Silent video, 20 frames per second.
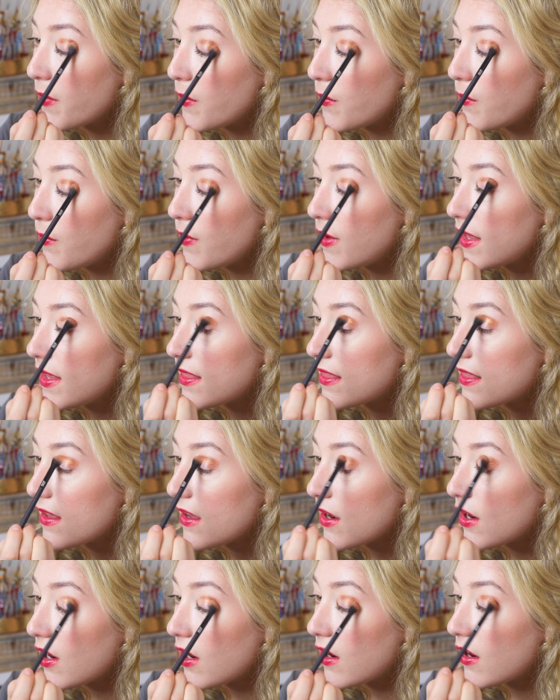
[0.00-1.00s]
with
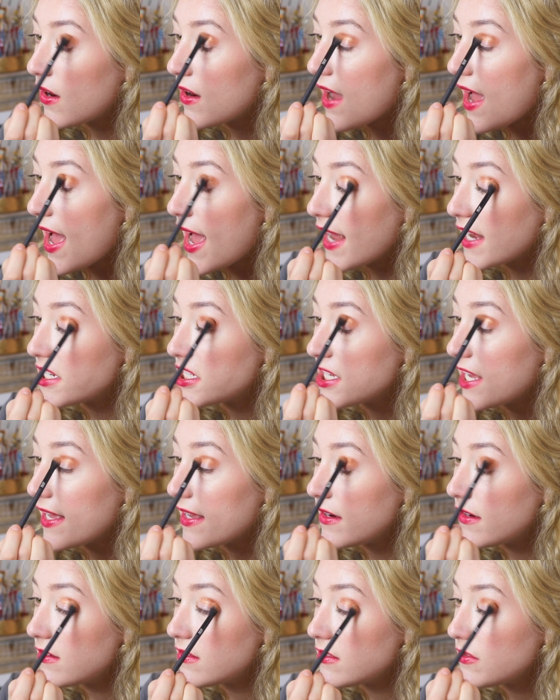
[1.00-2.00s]
her
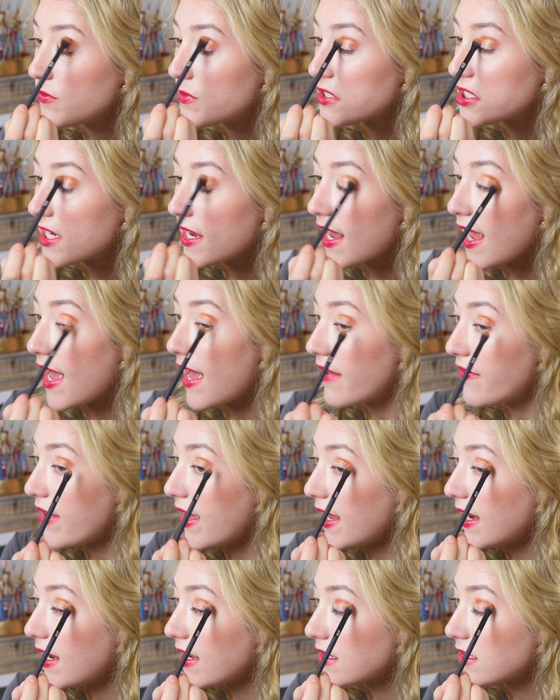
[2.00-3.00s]
eyeshadows, which I have
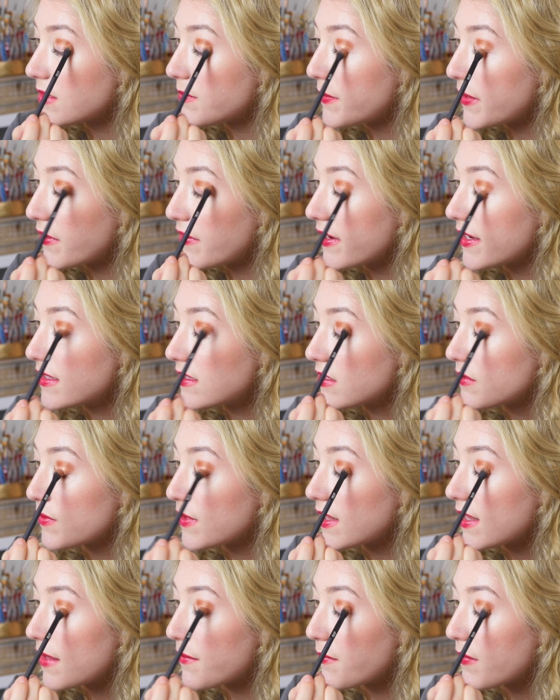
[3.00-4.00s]
had experience
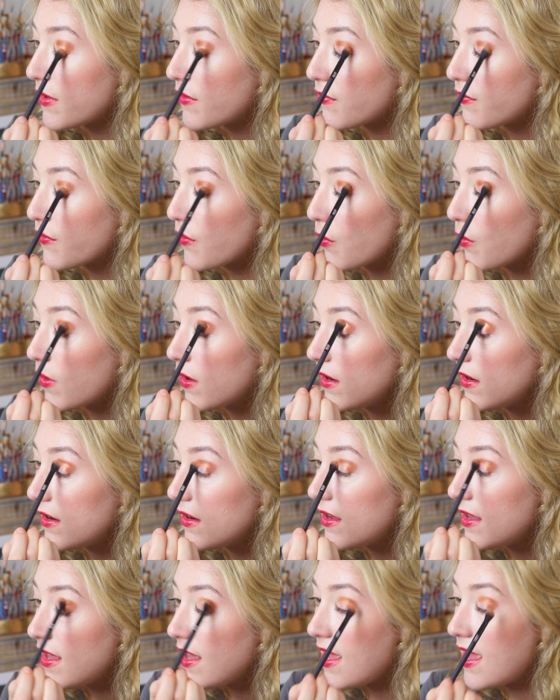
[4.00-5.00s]
with them
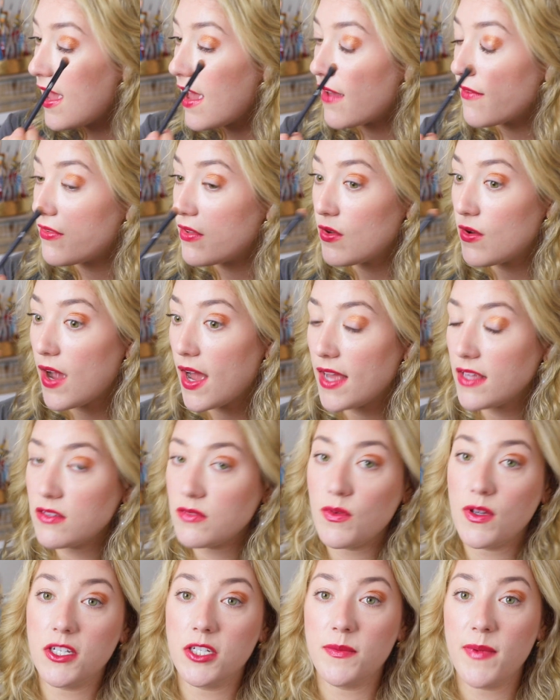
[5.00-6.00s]
before. If you
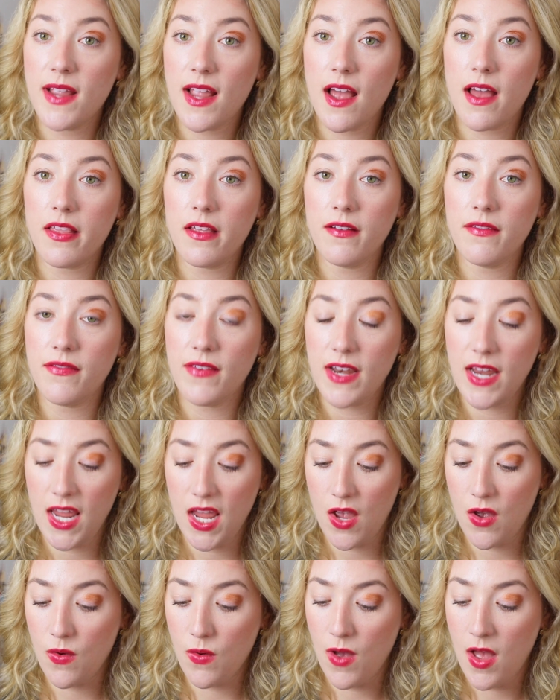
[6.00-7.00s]
guys watch my other
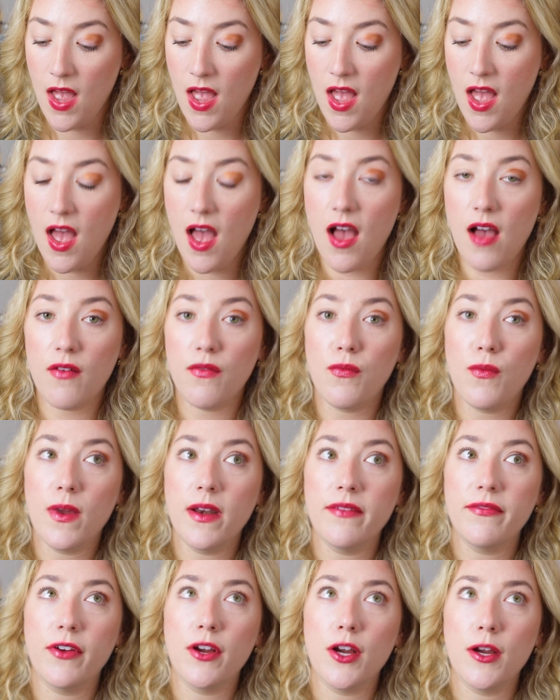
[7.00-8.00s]
video of
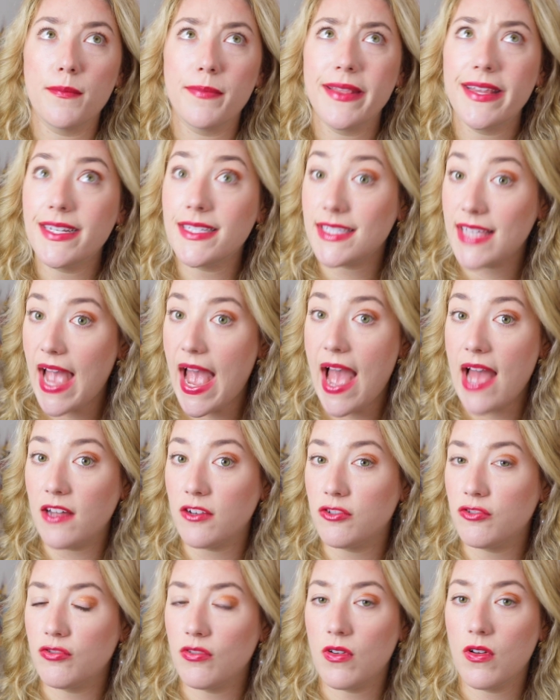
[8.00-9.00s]
one of her Lip
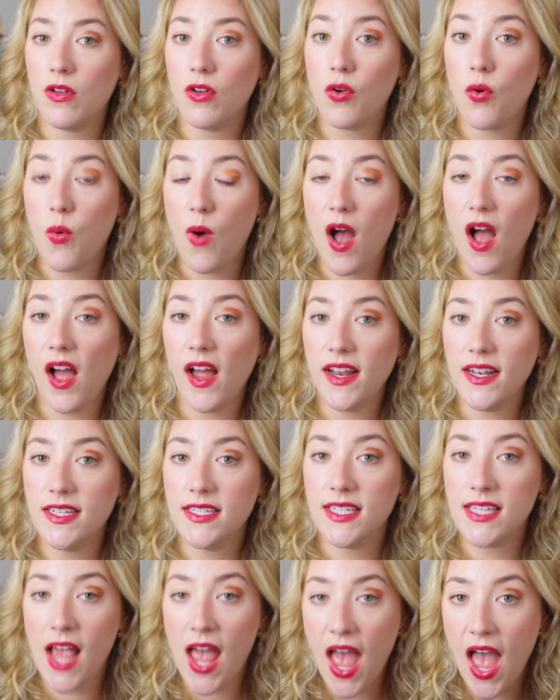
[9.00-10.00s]
Astral
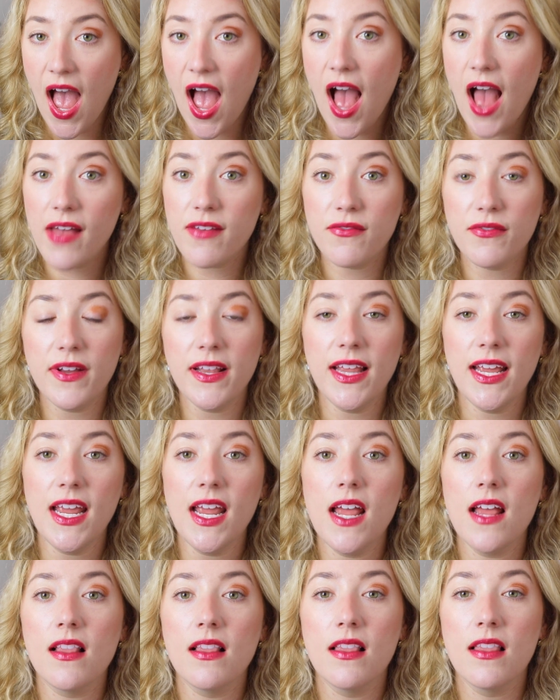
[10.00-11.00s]
quads, I
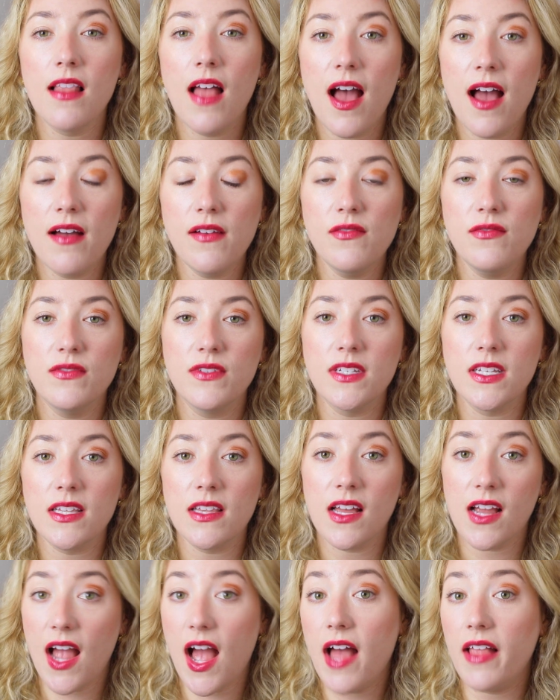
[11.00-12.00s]
really loved
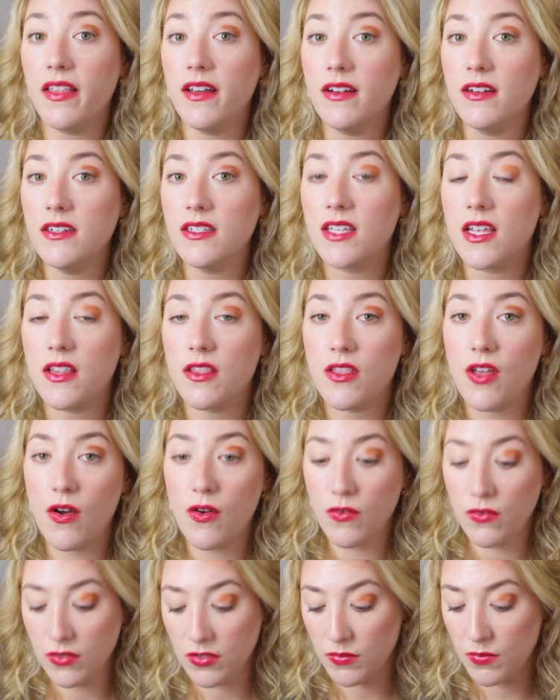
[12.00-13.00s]
the colors.
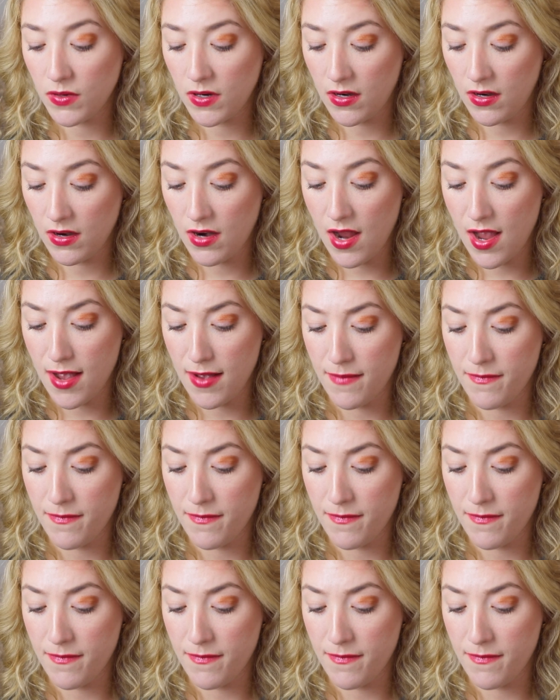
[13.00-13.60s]
Those were